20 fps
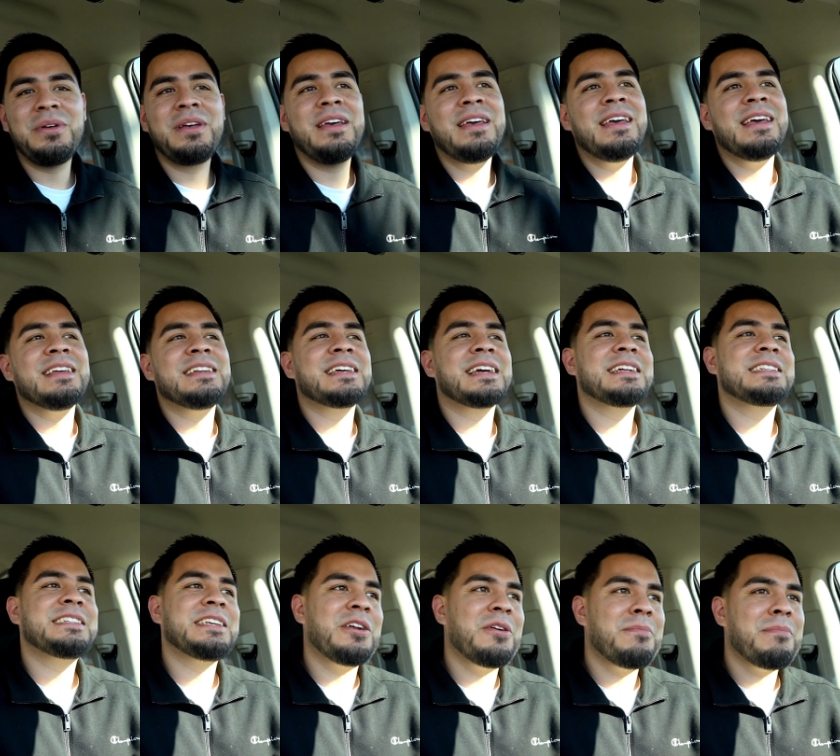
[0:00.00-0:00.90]
to
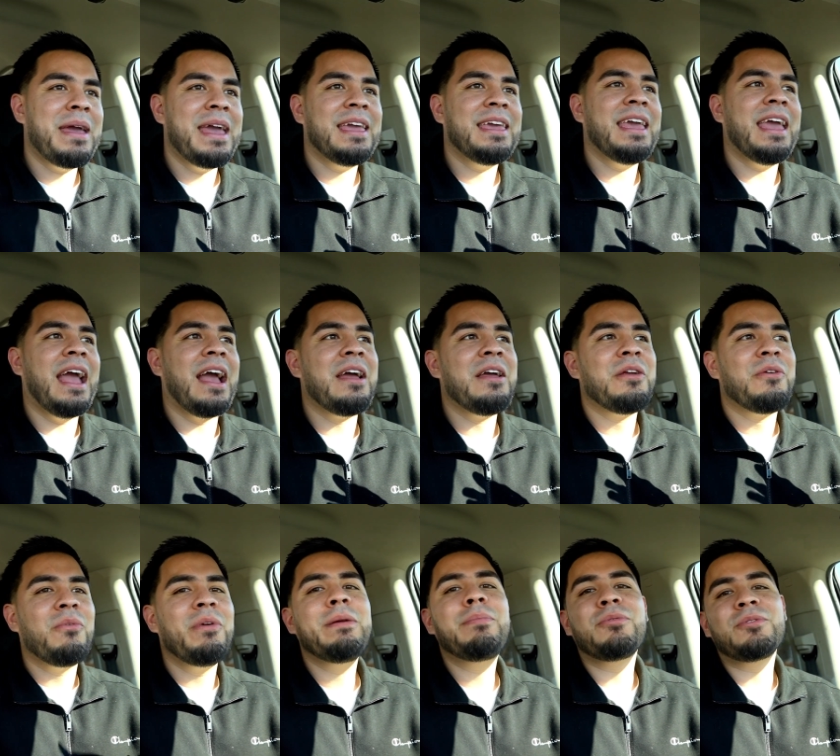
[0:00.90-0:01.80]
consider making
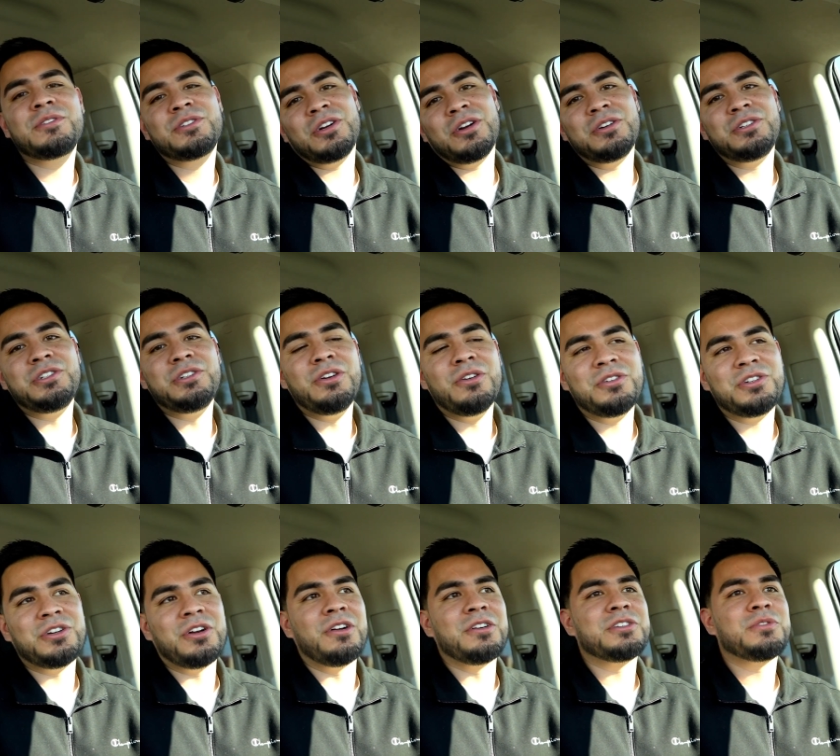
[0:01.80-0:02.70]
Reborn Church your
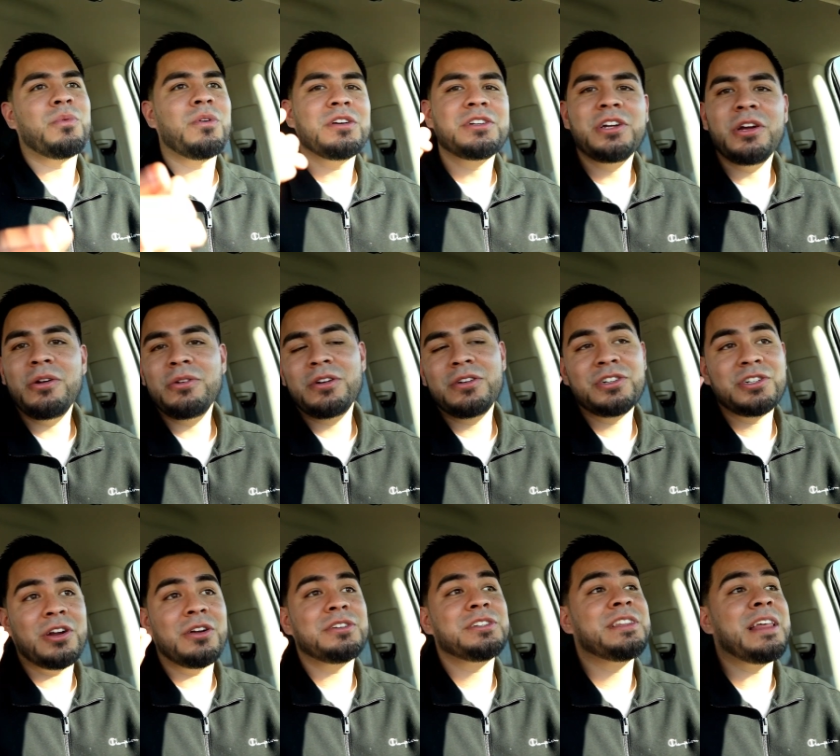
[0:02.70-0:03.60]
church. We're a ch
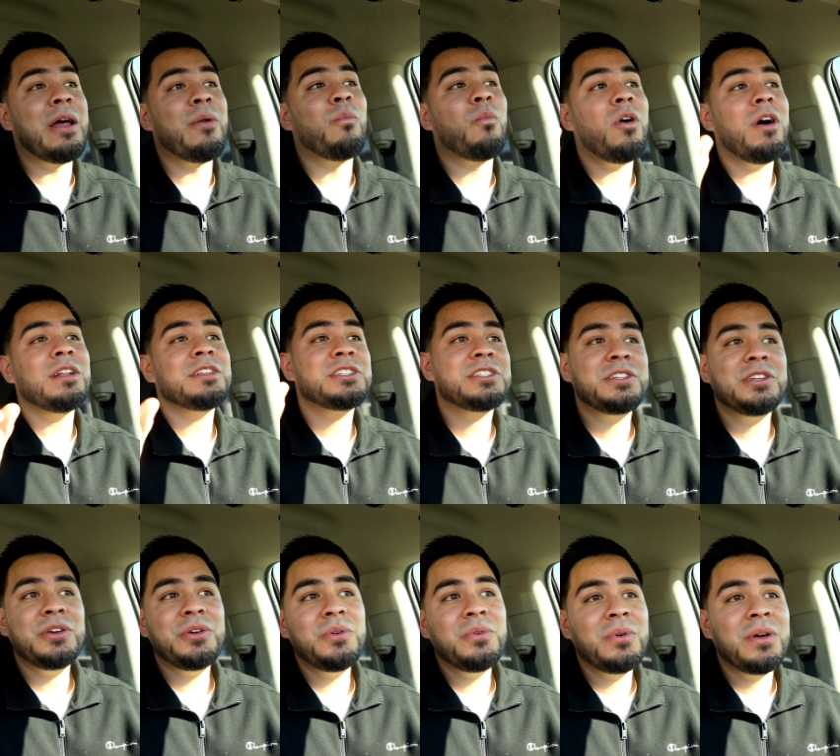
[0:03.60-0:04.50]
church that wants
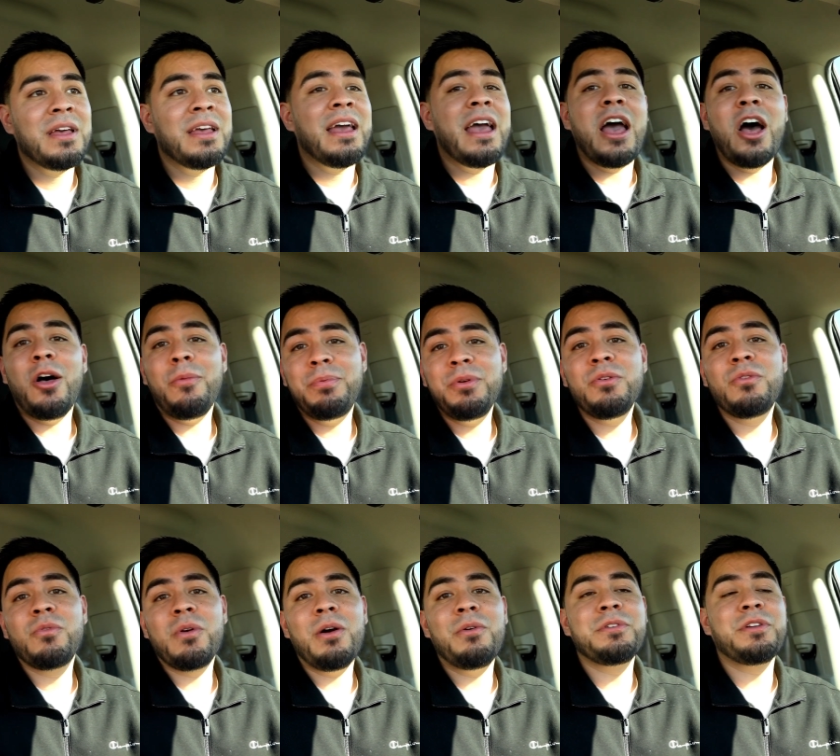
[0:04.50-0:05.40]
to help you
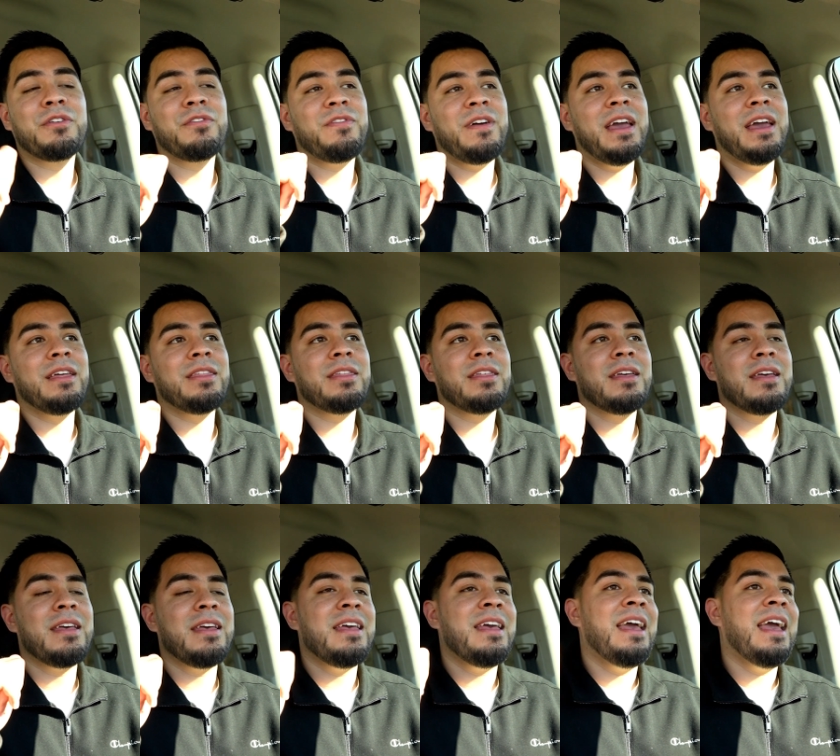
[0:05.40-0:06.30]
grow in your faith
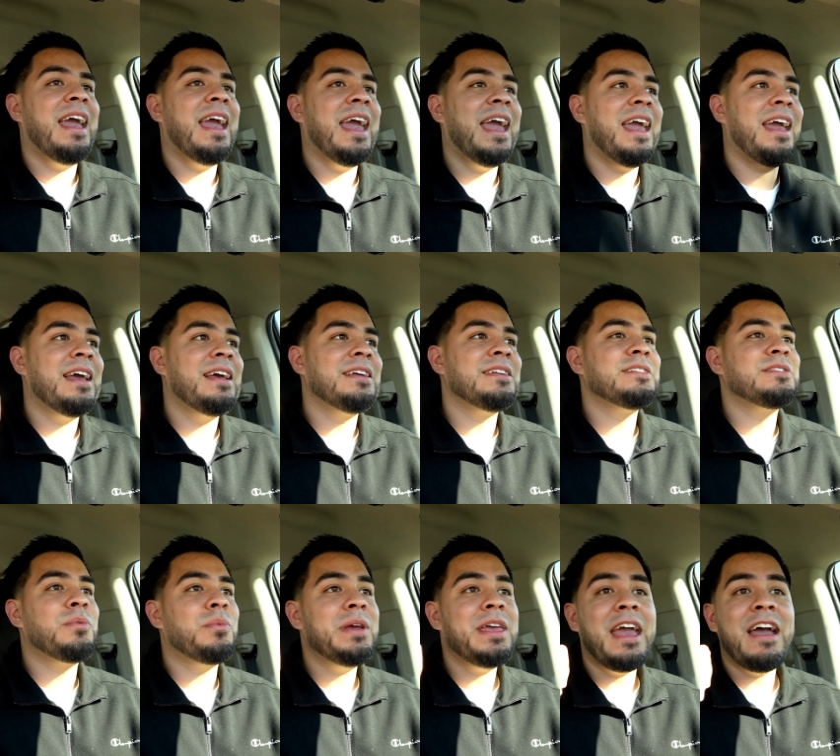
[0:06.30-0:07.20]

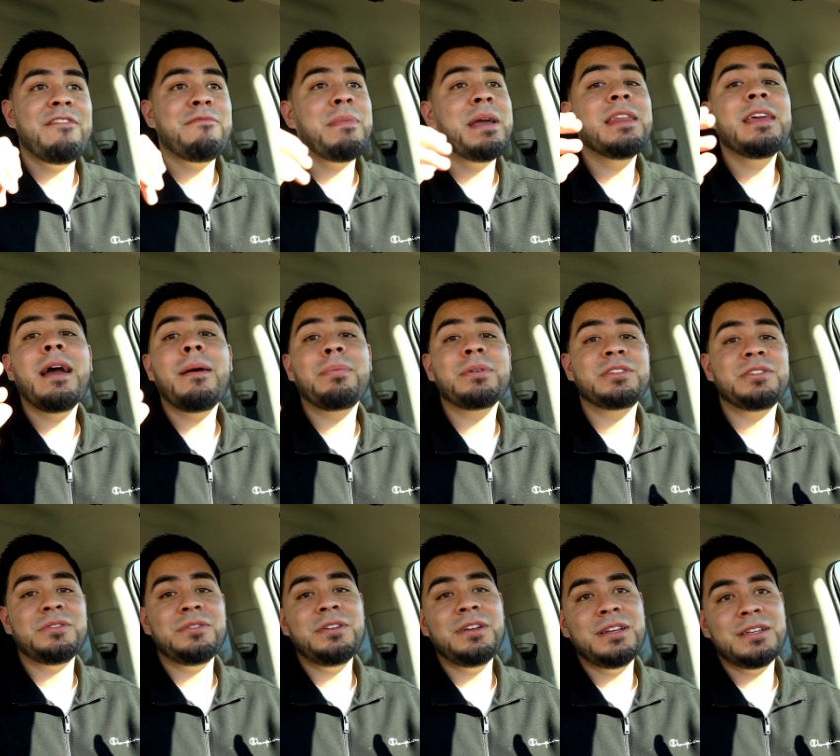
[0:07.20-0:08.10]
and we have many
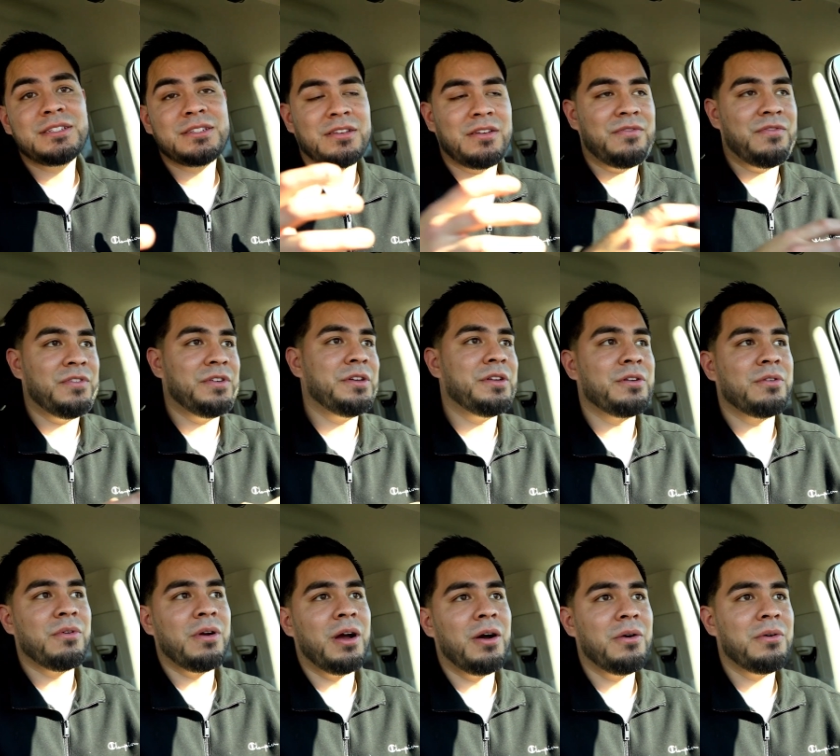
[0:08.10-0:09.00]
opportunities for you to
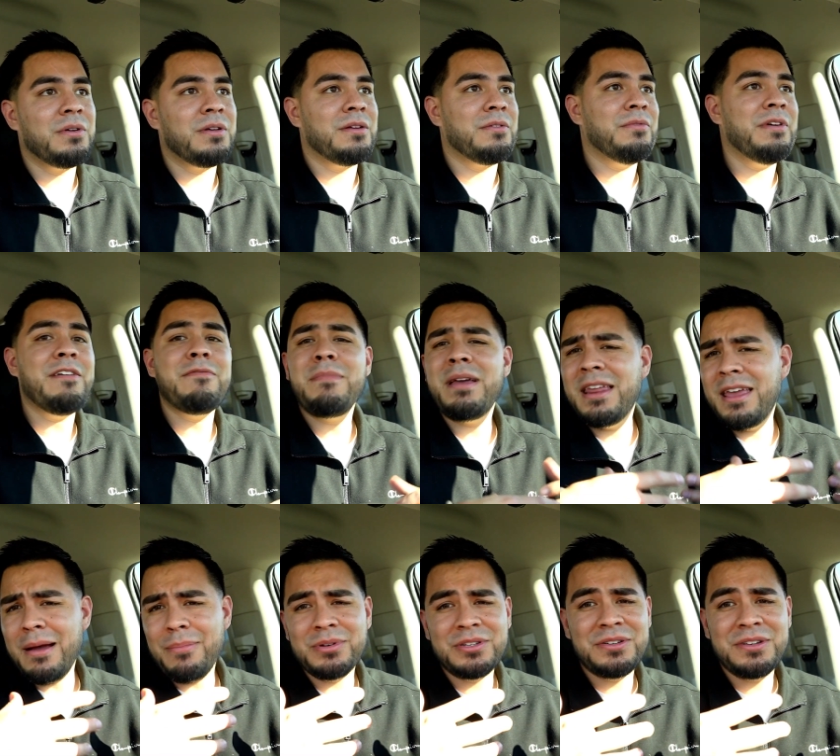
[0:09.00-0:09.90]
grow. We have
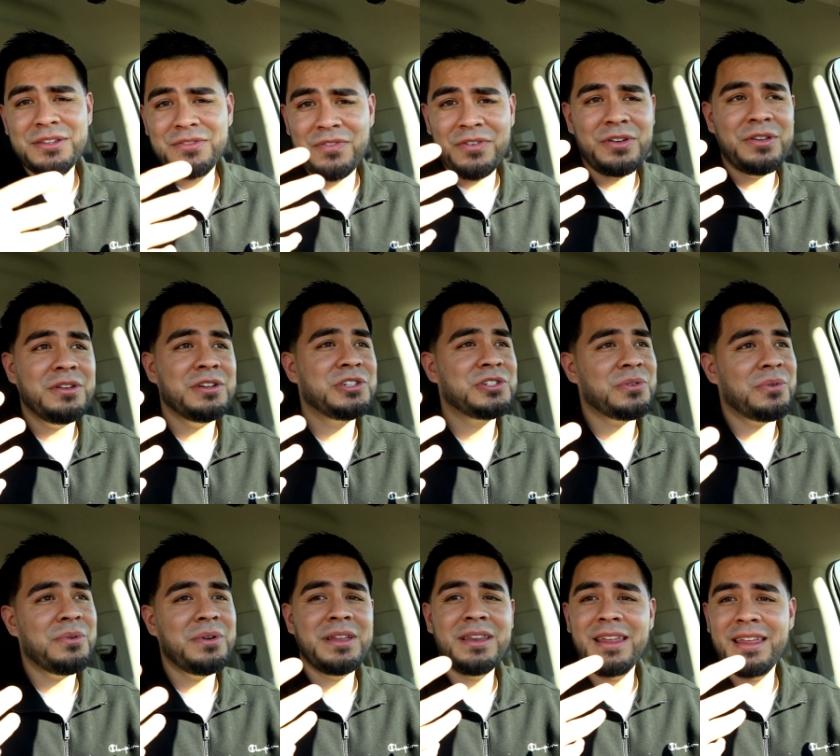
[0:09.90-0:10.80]
many opportunities for you to
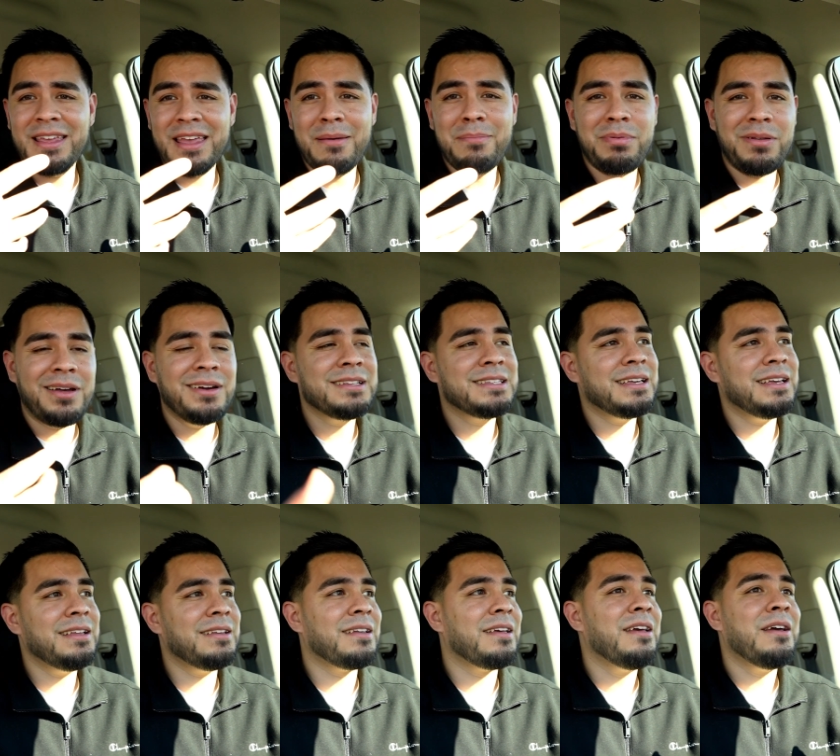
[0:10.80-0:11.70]
join and get plugged
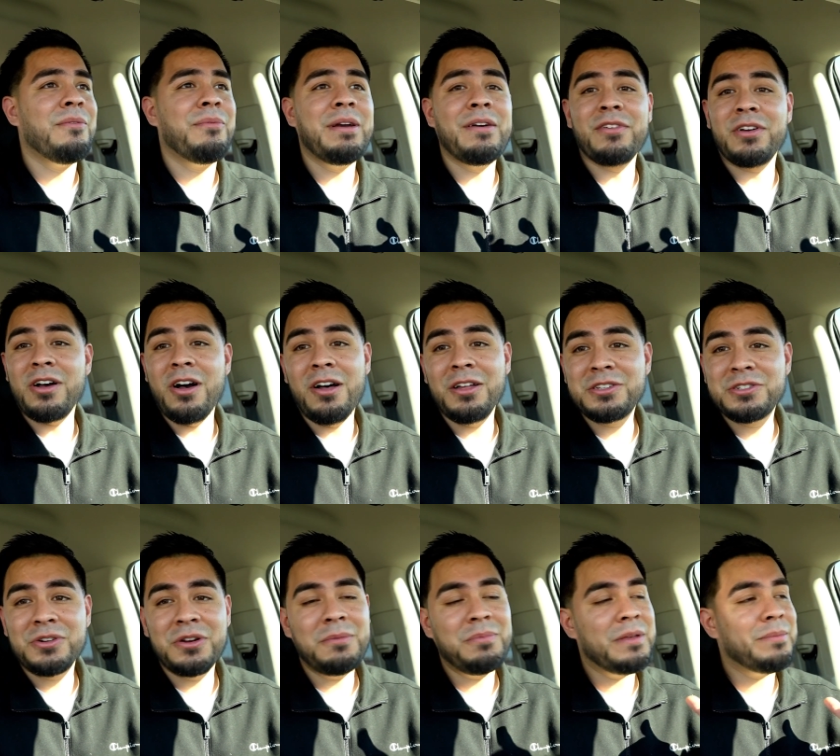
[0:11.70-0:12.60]
in. We have a
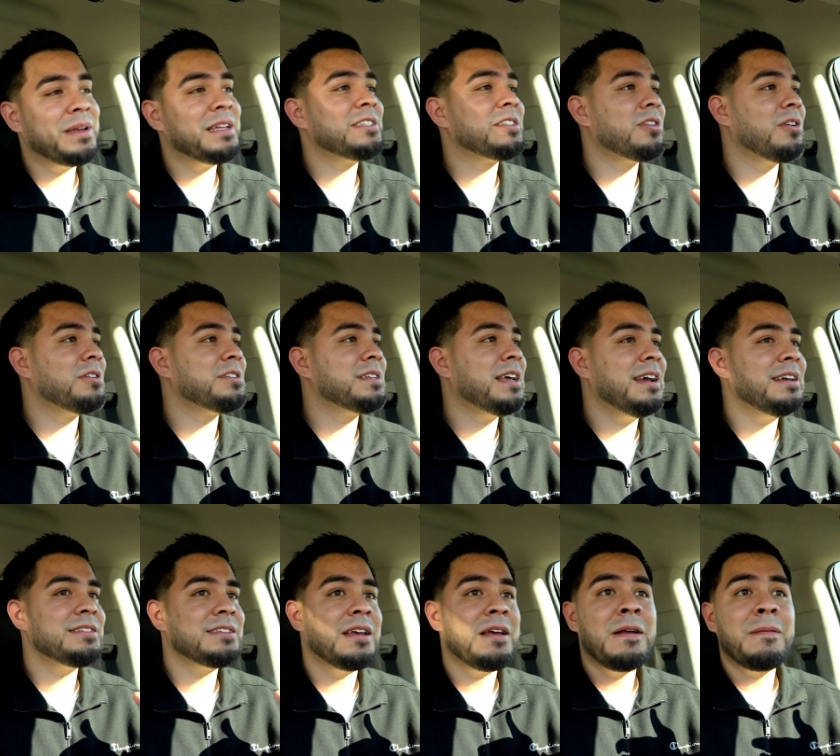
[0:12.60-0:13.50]
college group that meets
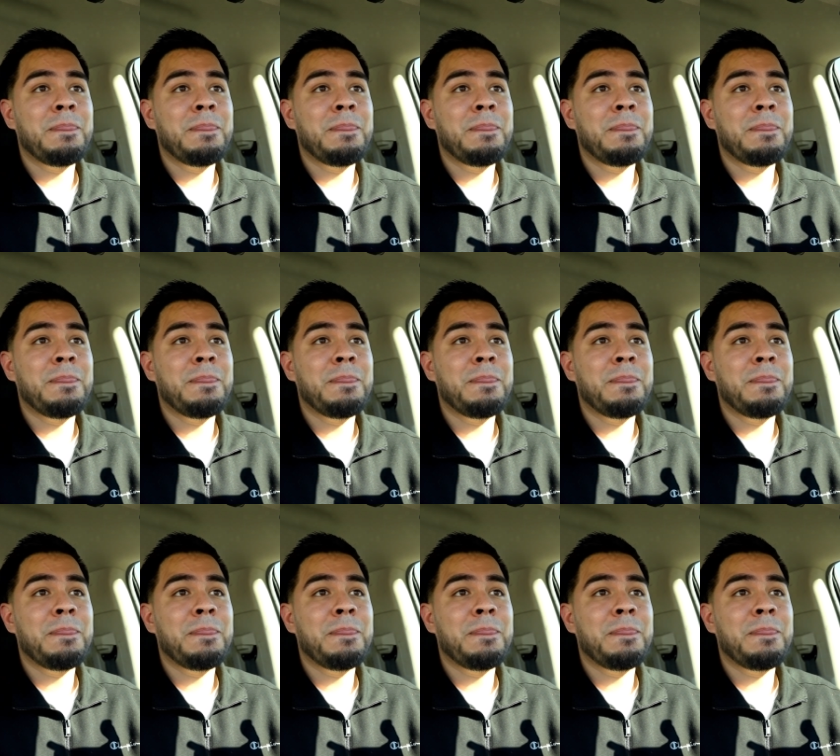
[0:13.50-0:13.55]
Thursdays